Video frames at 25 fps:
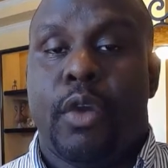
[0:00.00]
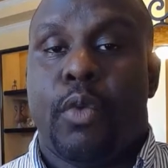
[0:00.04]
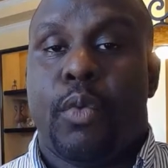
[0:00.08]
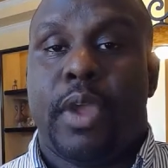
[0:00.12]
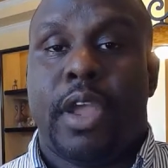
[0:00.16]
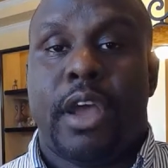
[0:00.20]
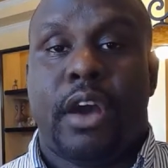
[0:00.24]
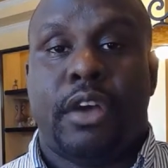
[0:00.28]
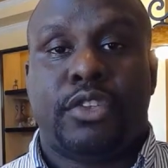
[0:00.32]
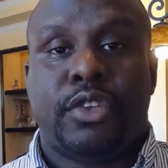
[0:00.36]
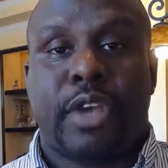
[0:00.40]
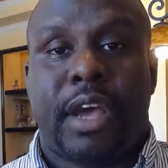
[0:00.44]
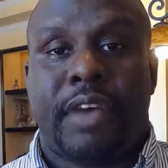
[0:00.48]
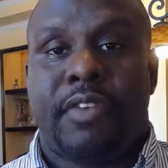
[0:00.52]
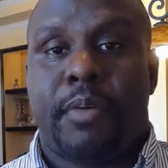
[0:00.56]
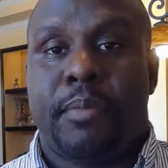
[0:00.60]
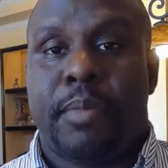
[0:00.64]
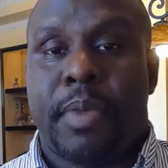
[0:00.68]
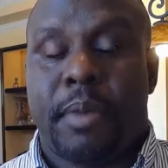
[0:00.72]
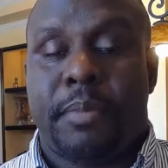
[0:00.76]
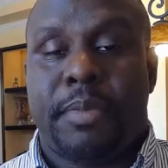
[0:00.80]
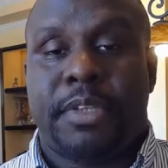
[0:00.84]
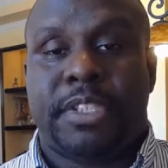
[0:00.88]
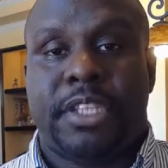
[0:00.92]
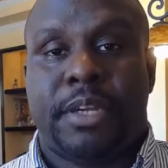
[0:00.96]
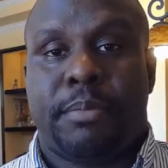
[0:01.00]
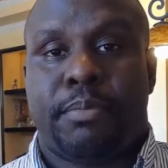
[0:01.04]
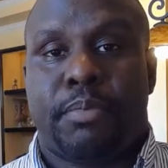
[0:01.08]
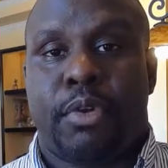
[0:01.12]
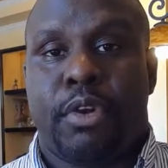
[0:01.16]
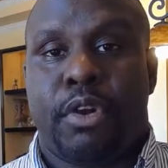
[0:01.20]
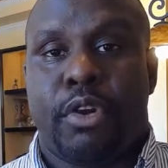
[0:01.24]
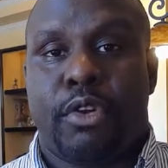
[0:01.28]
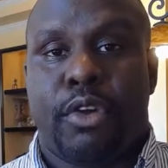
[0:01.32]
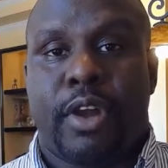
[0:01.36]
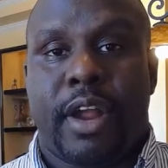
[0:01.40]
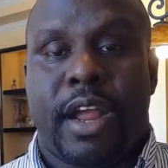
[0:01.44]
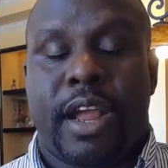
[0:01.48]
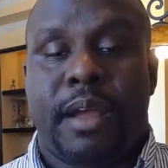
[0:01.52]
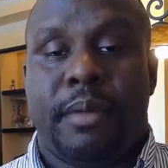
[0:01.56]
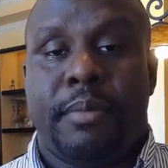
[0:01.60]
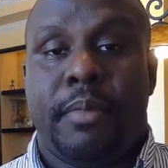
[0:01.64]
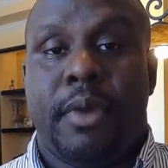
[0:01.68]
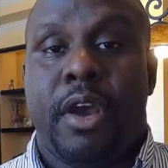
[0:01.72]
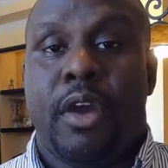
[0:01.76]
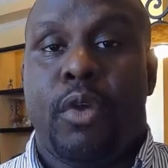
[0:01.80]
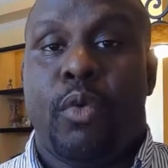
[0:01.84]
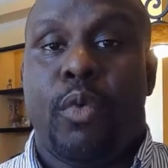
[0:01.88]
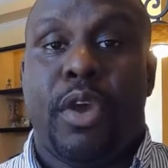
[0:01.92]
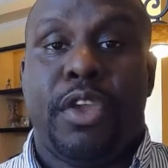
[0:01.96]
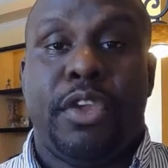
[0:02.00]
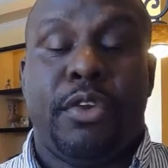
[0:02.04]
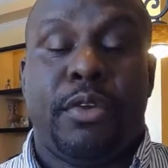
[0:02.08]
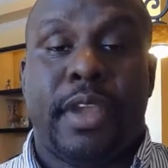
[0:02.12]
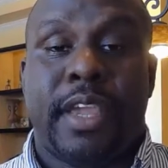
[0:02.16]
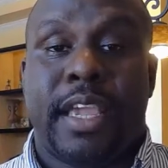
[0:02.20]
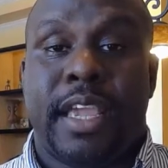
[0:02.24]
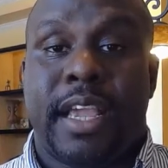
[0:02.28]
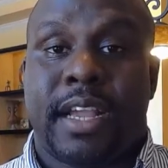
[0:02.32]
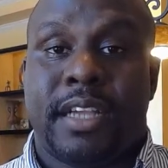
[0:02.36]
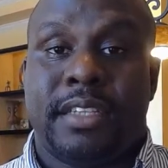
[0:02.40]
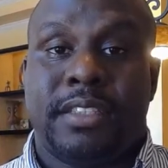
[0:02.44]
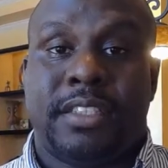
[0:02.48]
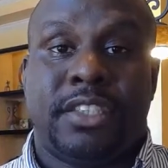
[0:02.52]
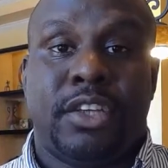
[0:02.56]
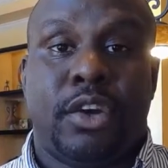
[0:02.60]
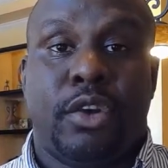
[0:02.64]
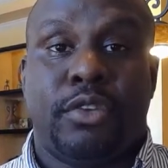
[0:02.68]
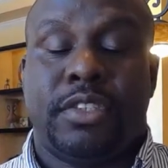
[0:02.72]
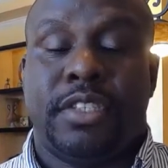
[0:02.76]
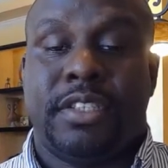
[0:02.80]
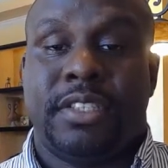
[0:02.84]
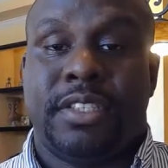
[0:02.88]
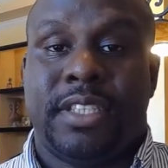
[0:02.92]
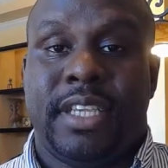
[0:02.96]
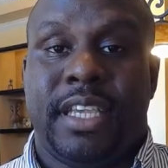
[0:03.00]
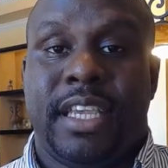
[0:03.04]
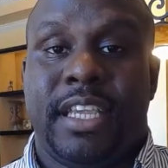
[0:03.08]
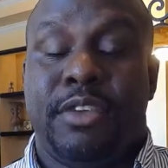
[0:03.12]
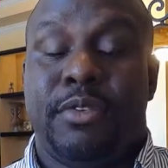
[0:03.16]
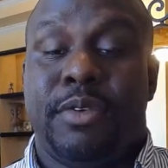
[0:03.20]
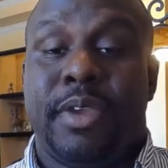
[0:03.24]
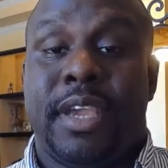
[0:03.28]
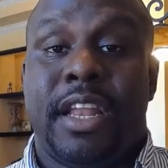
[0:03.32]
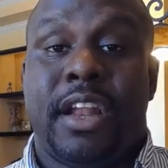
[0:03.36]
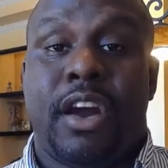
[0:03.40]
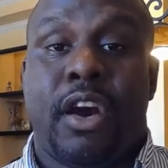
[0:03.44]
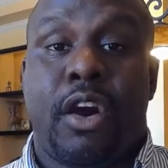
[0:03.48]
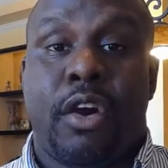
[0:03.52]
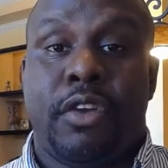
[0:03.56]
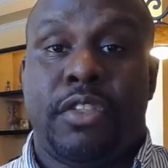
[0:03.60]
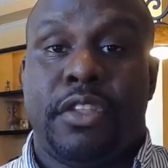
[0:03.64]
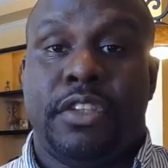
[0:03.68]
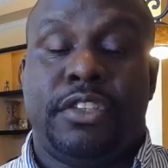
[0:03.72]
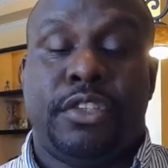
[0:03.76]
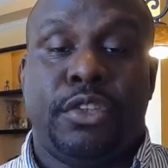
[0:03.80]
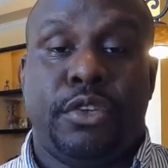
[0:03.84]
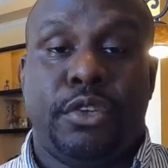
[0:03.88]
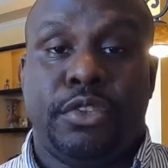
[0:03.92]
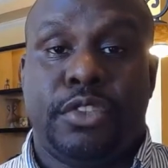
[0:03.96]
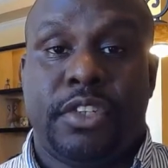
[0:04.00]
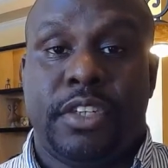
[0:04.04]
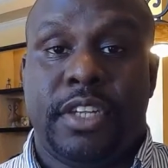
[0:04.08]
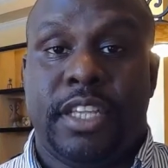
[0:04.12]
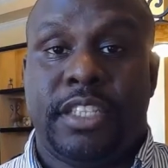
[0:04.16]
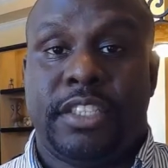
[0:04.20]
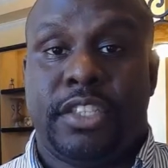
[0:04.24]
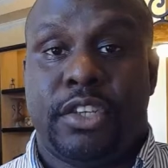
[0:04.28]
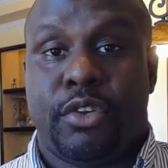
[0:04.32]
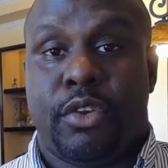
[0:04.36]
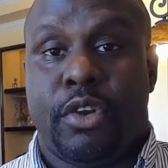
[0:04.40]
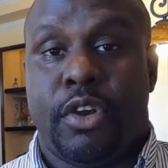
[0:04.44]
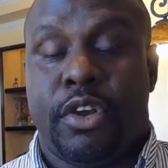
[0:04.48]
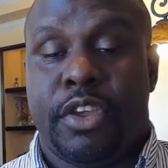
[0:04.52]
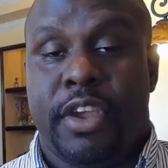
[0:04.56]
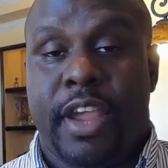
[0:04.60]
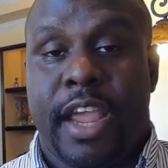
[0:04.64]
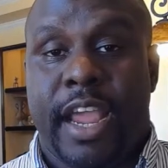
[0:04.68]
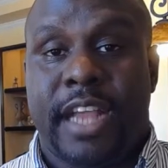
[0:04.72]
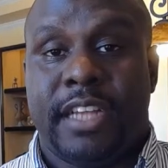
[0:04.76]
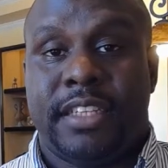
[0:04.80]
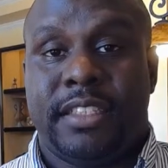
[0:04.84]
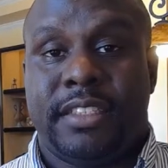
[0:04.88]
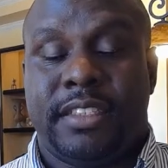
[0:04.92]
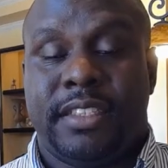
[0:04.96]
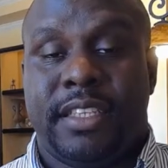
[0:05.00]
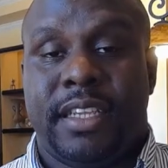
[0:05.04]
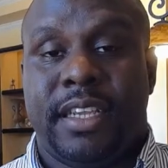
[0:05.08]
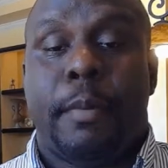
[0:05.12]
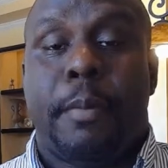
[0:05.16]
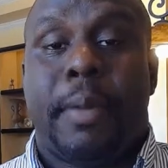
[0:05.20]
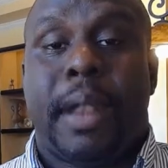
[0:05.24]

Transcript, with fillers: We also have a membership program where you can get consultancy. You can get all the tools you need to grow your agency.